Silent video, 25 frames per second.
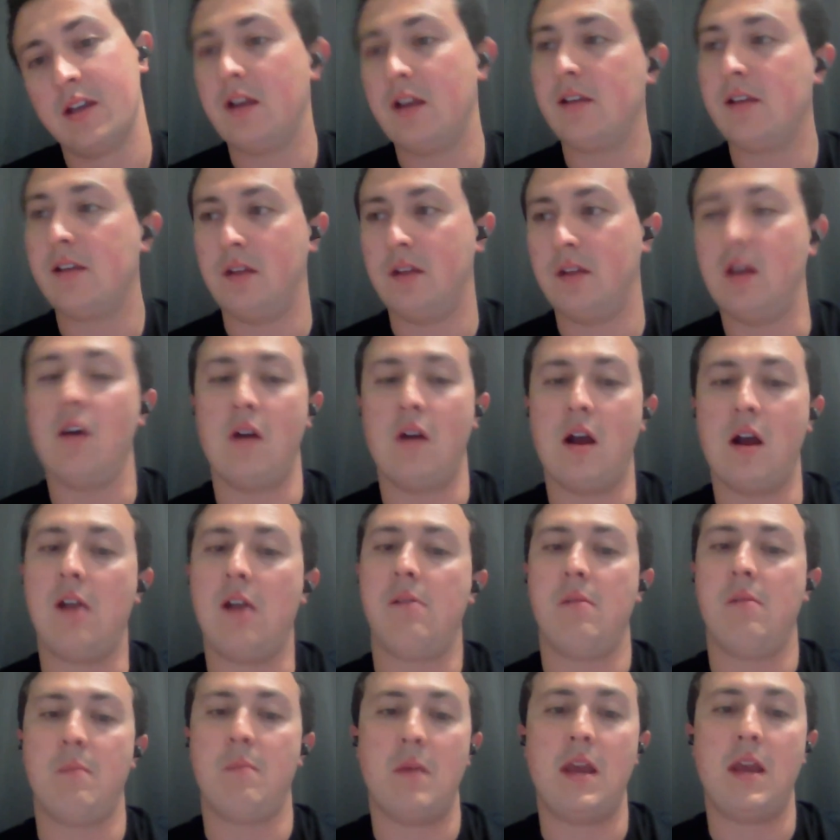
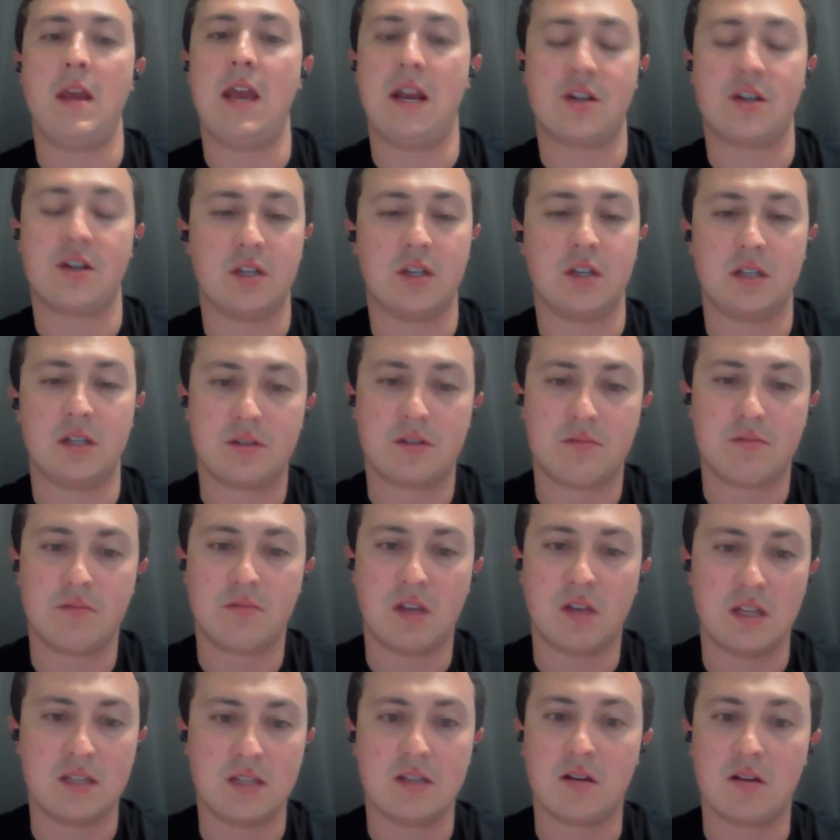I may actually
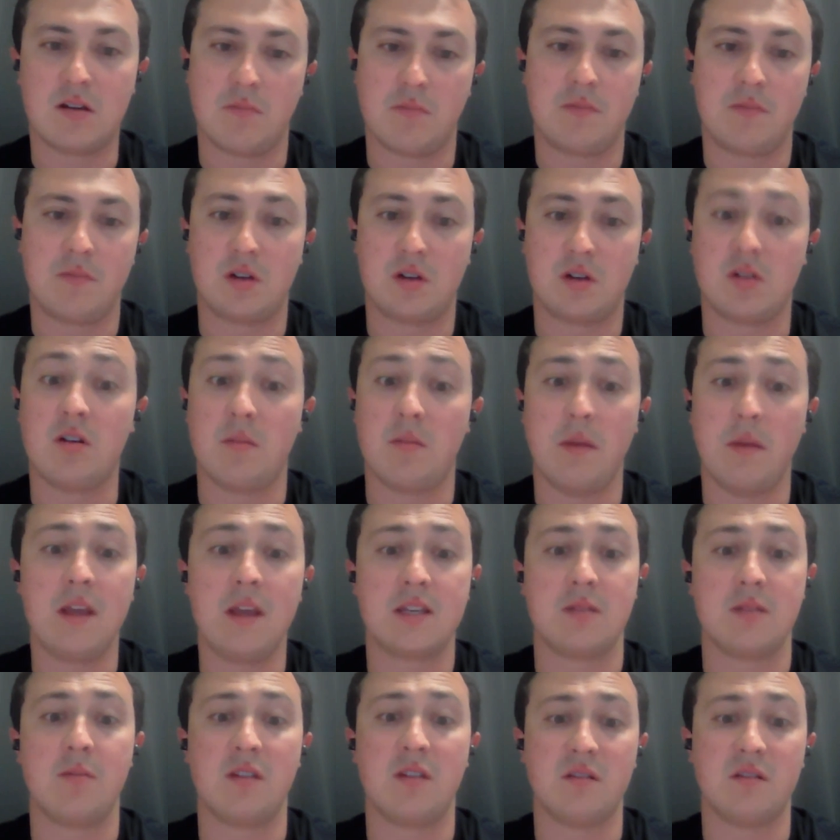consider starting to pay
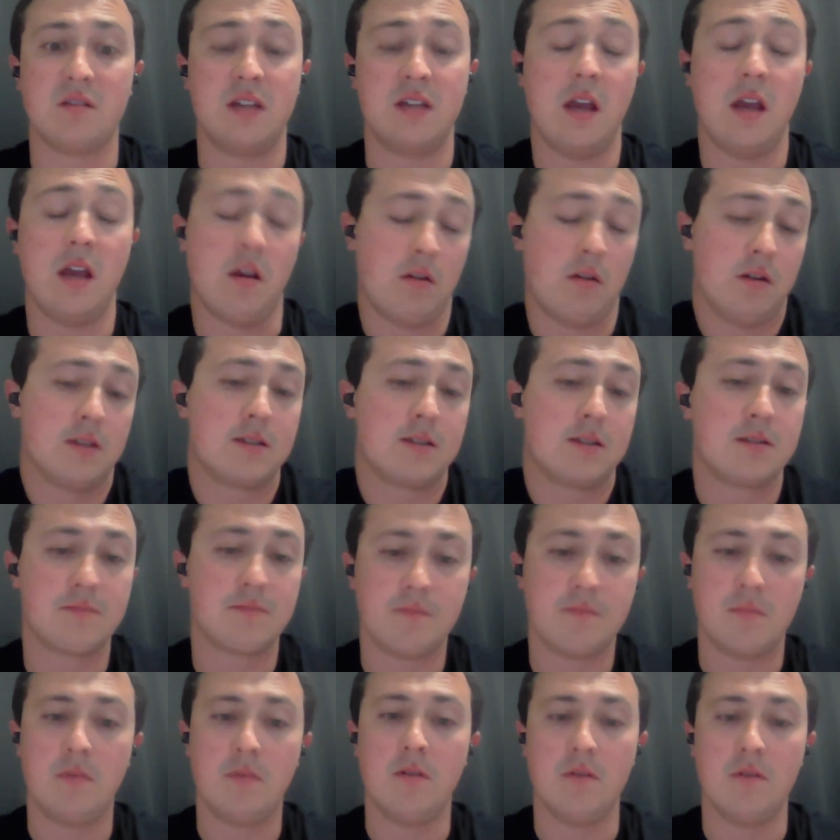some of those down because
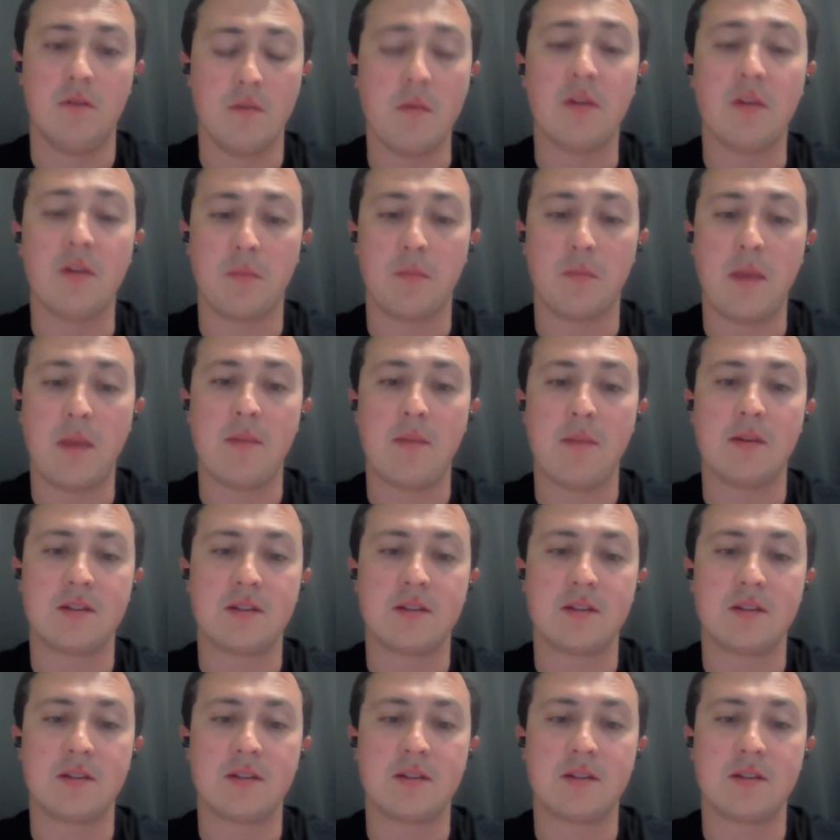the monthly payments